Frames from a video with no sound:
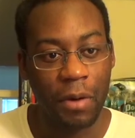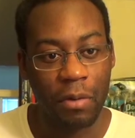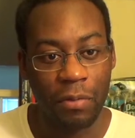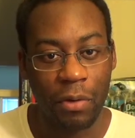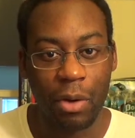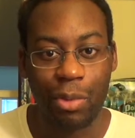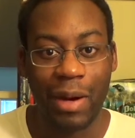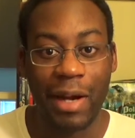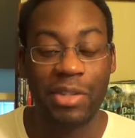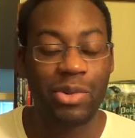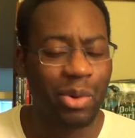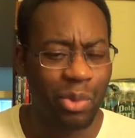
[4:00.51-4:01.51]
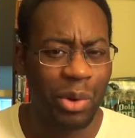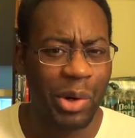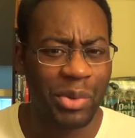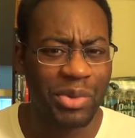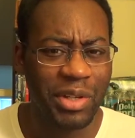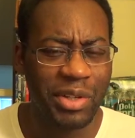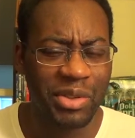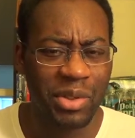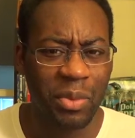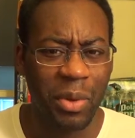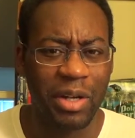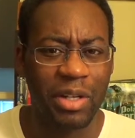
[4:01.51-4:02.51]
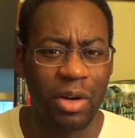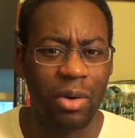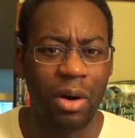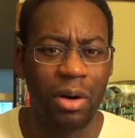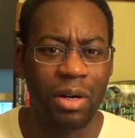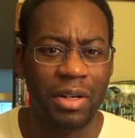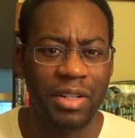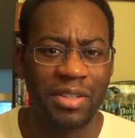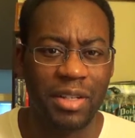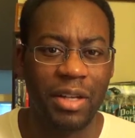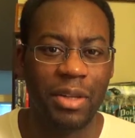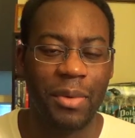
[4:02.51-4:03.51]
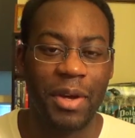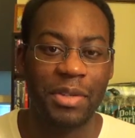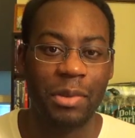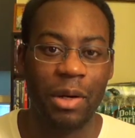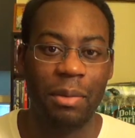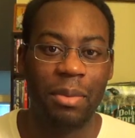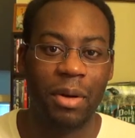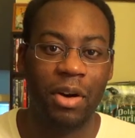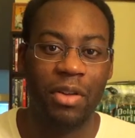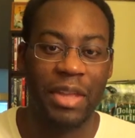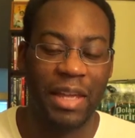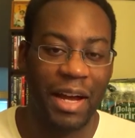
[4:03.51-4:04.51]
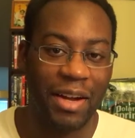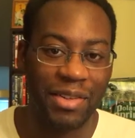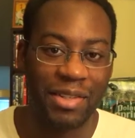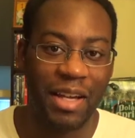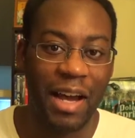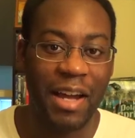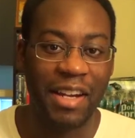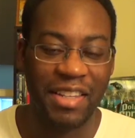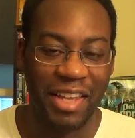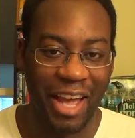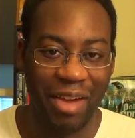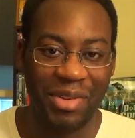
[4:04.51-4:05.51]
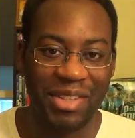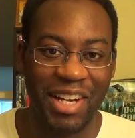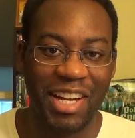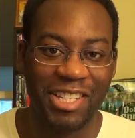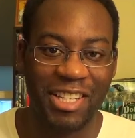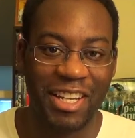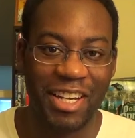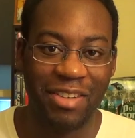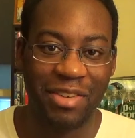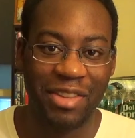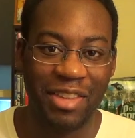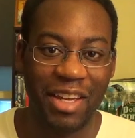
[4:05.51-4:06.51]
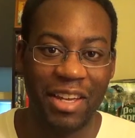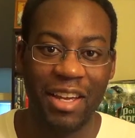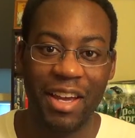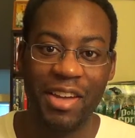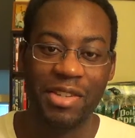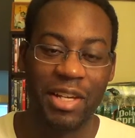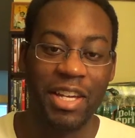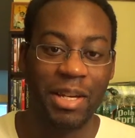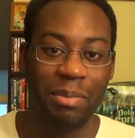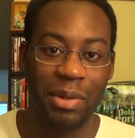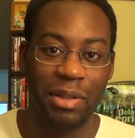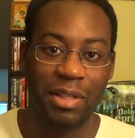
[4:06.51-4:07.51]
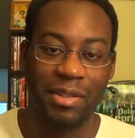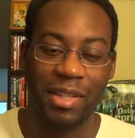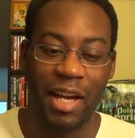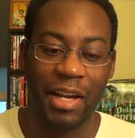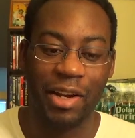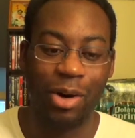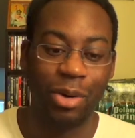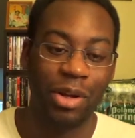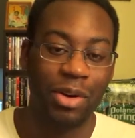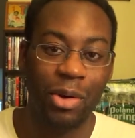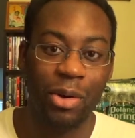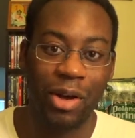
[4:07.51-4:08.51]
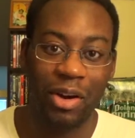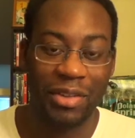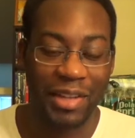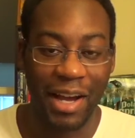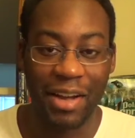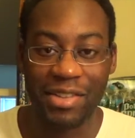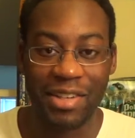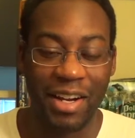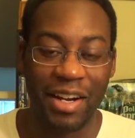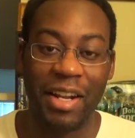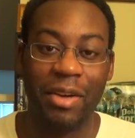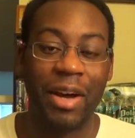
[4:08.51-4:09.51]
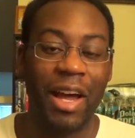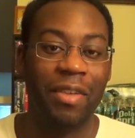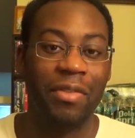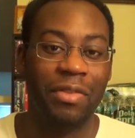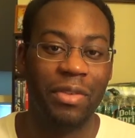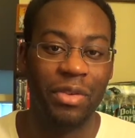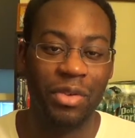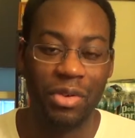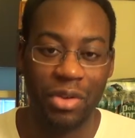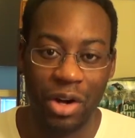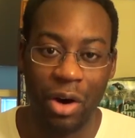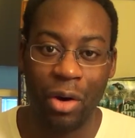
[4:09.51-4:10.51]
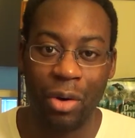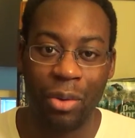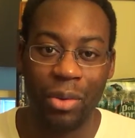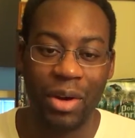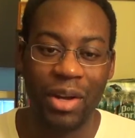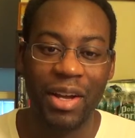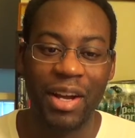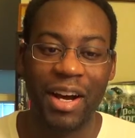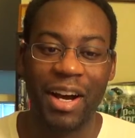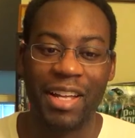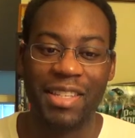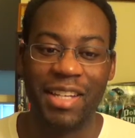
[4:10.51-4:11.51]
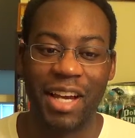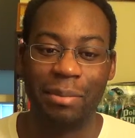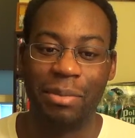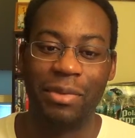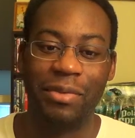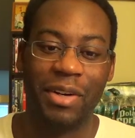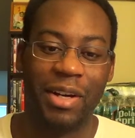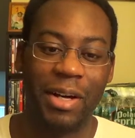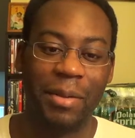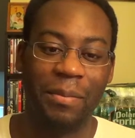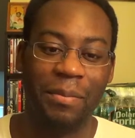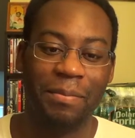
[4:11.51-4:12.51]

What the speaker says: full rights or royalties to what go on inside the restaurant, but on the outside and the advertising and everything. So he could put the sign Coca-Cola on the outside and they'll have no type of